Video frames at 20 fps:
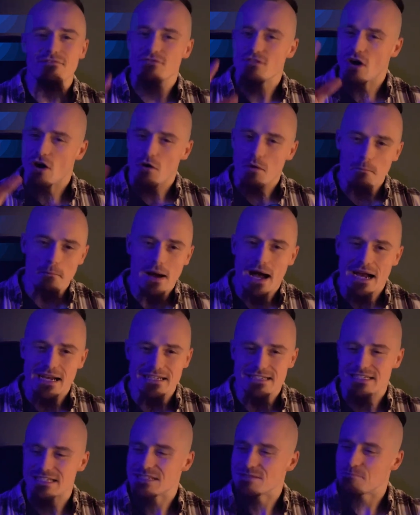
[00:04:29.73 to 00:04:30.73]
if not on
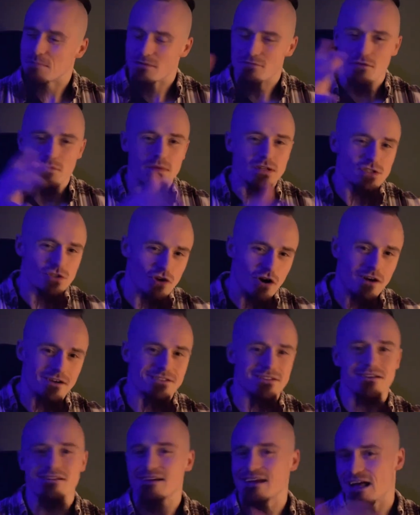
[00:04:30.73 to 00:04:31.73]
packages, but from your
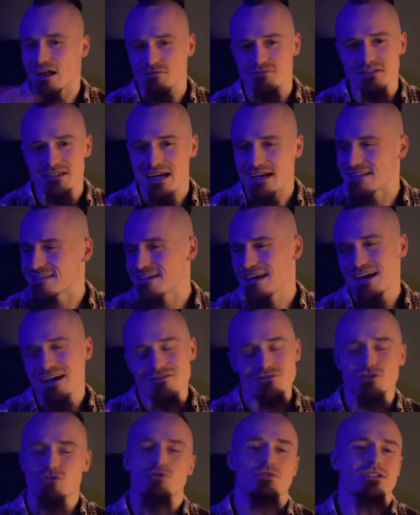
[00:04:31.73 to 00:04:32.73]
doctor, health sites,
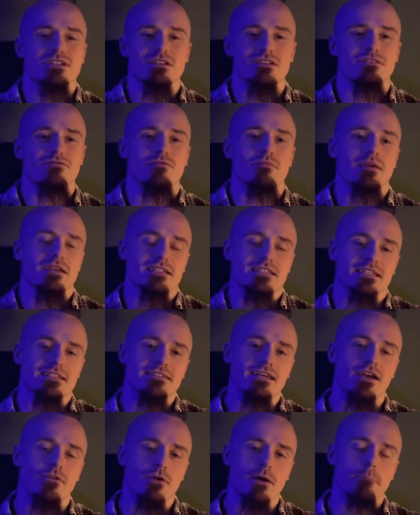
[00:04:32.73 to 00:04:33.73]
nutritional information,
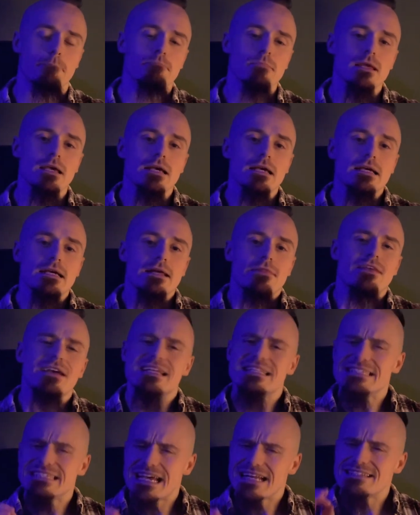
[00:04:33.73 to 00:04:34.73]
etc. The
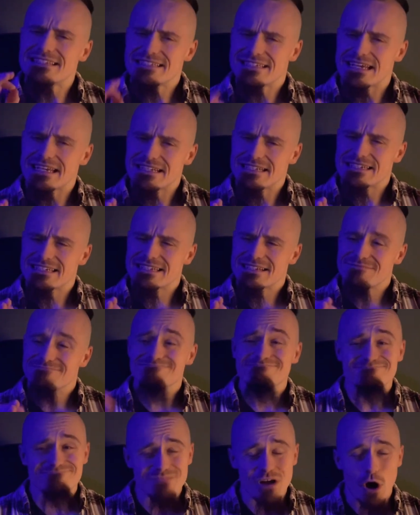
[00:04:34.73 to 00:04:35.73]
consensus is,
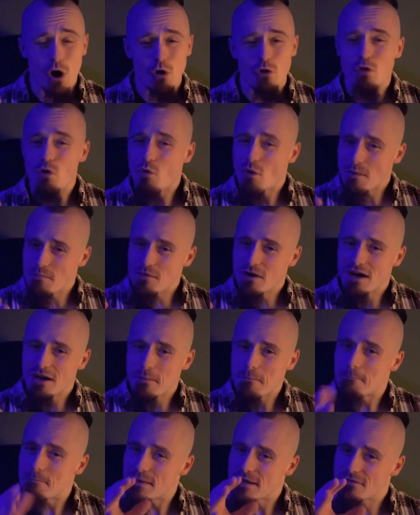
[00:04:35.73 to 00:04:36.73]
although I'm not
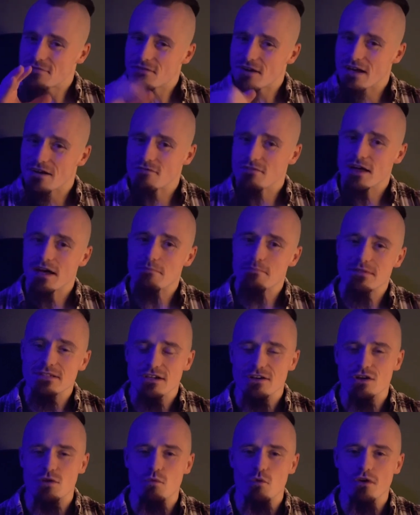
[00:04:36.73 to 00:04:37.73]
a big fan of that
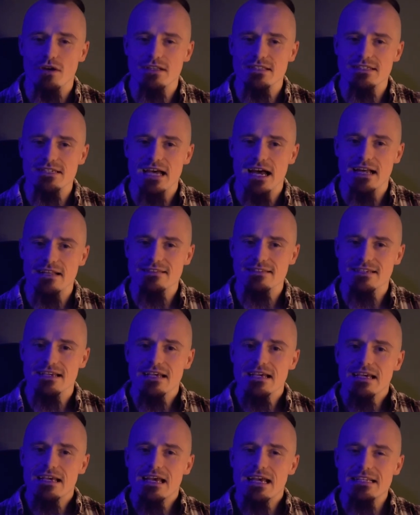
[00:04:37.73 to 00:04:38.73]
particular word in science,
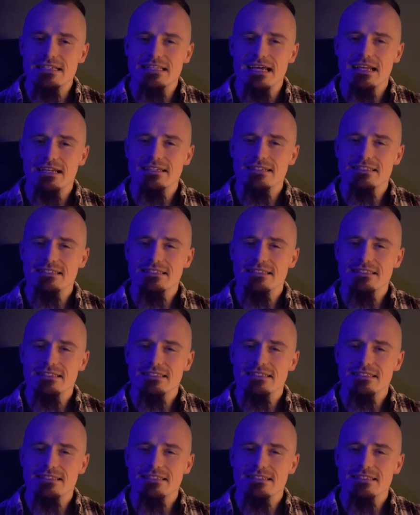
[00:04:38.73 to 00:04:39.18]
is that